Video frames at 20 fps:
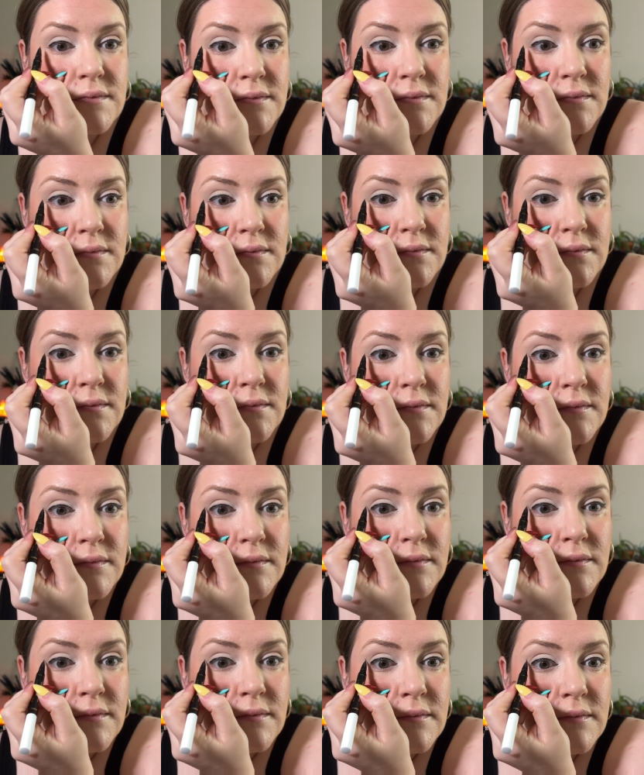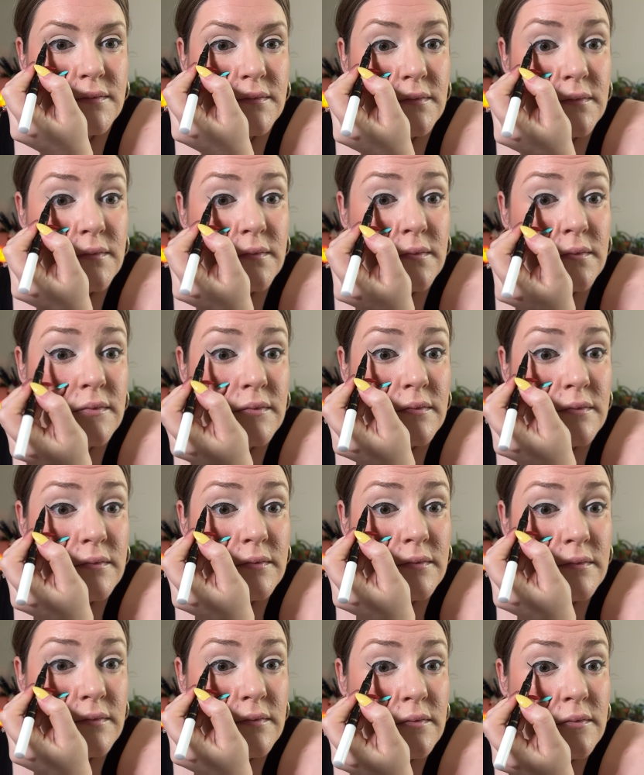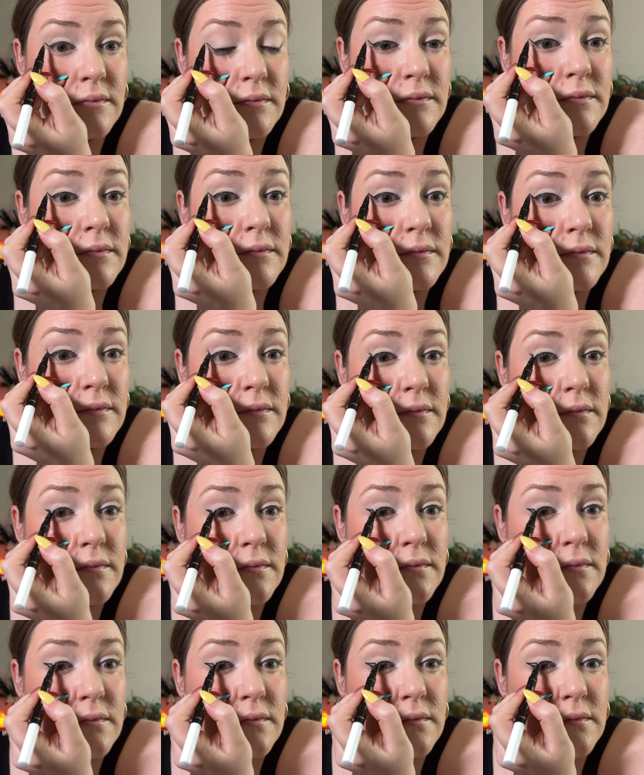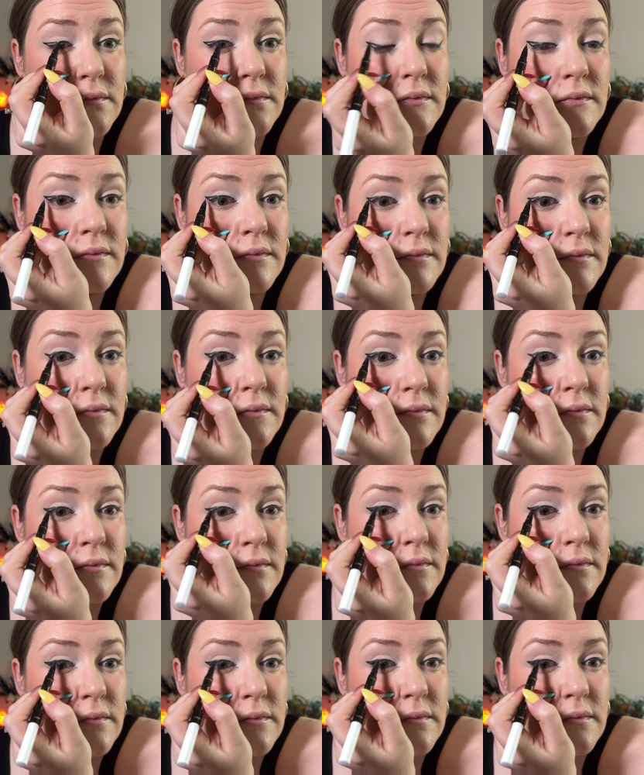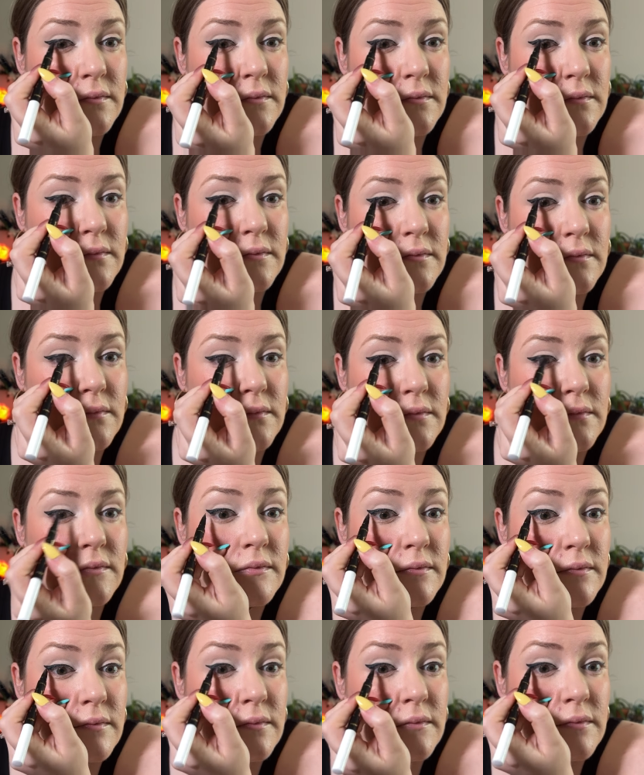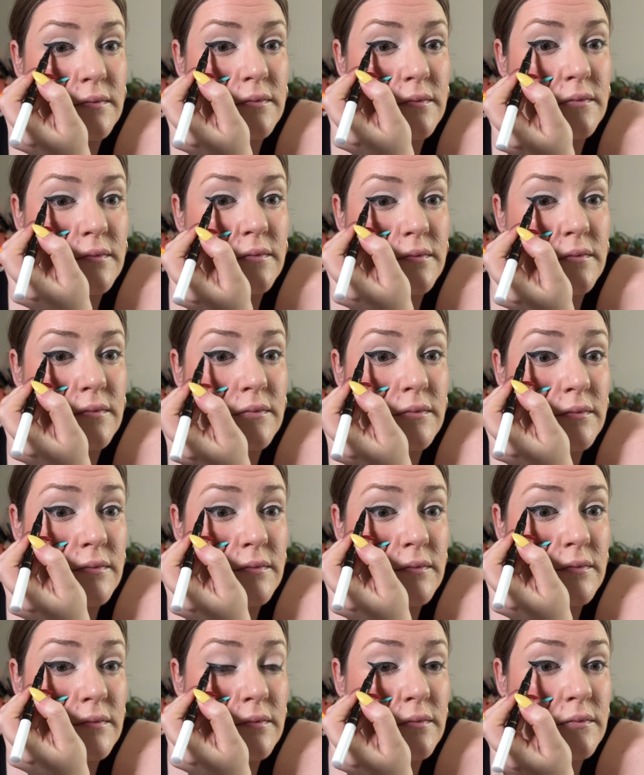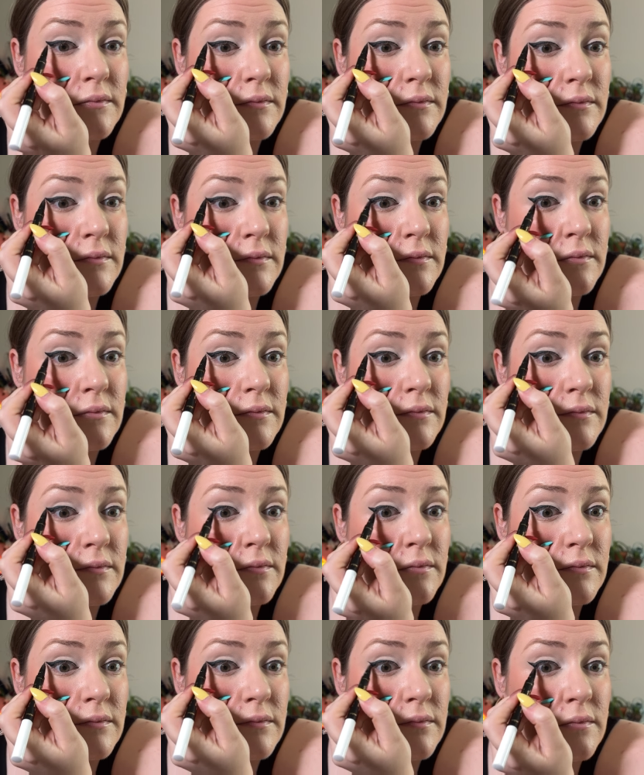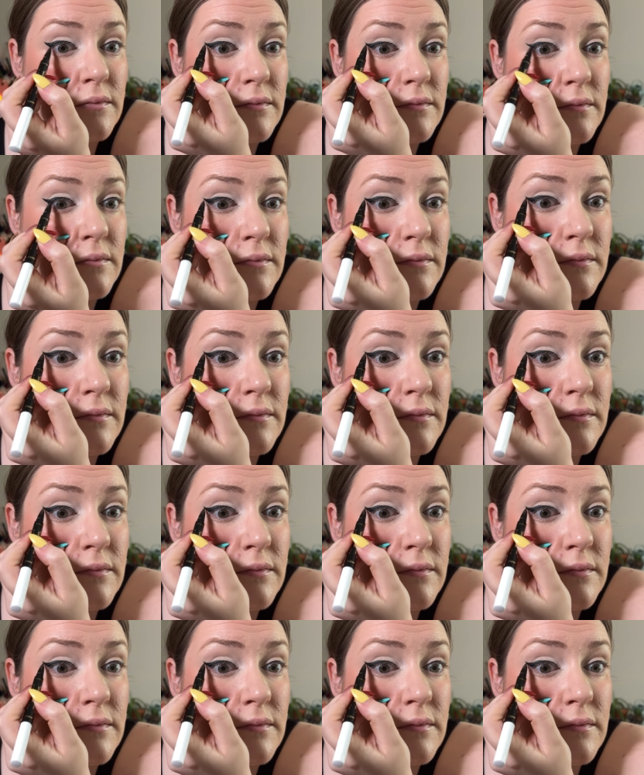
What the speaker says: No one is speaking in this clip.